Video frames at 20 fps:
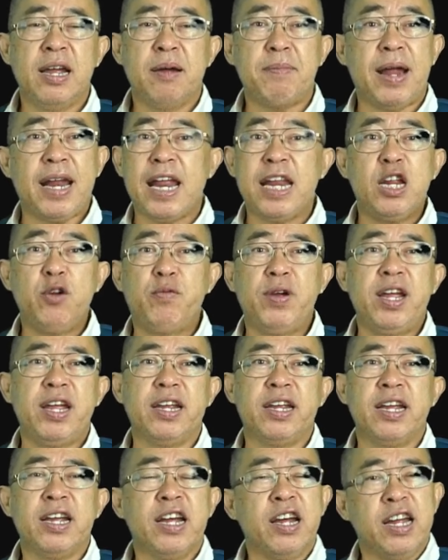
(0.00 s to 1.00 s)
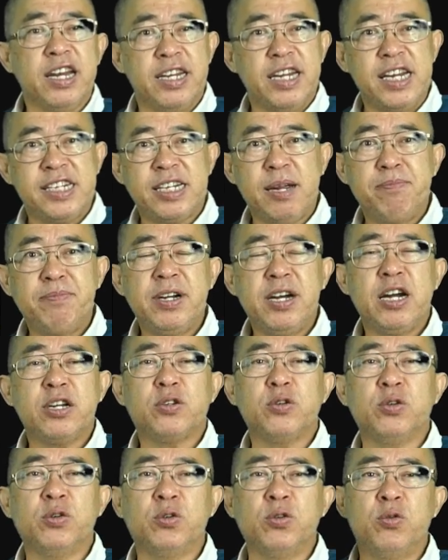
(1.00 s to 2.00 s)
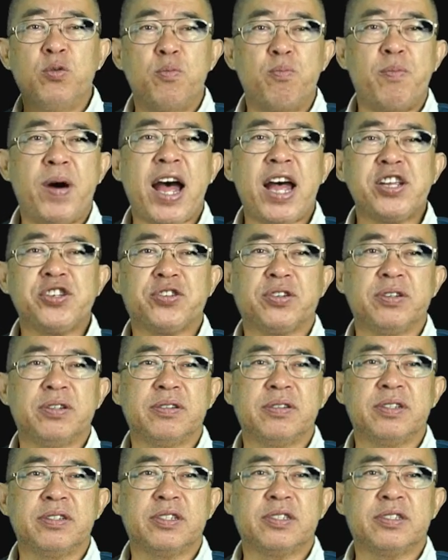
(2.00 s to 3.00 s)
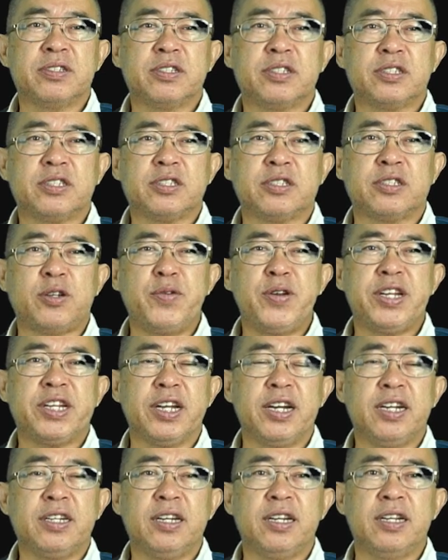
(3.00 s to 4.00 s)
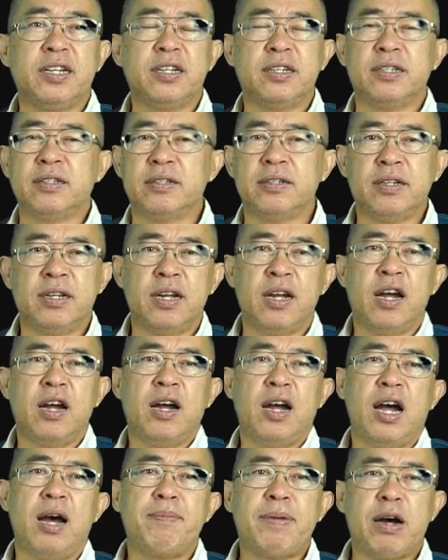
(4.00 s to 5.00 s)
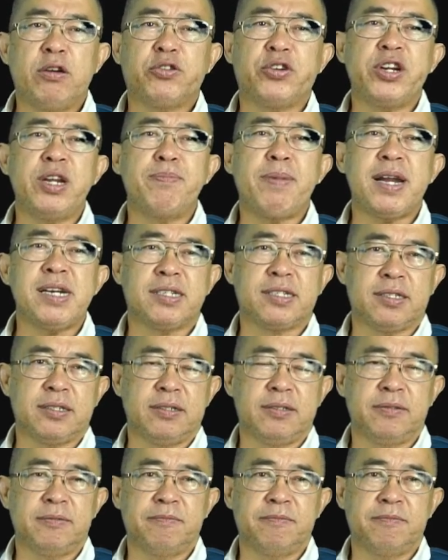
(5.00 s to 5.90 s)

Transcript: But anyway, December to March 23rd, about three months.